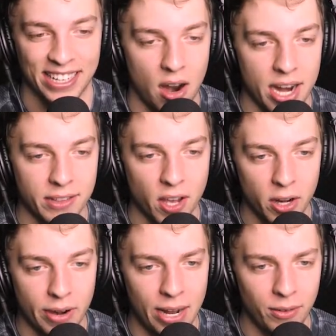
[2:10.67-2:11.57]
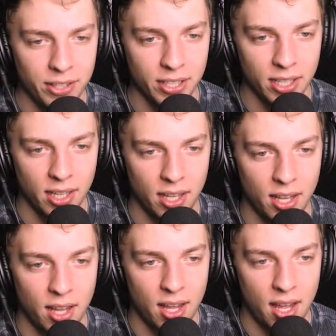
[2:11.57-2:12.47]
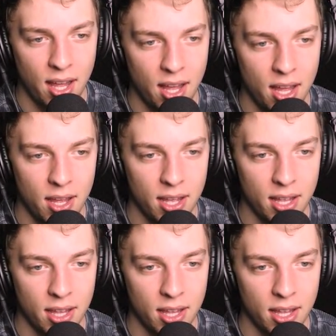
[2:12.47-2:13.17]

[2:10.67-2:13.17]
All right, turn around. Uh,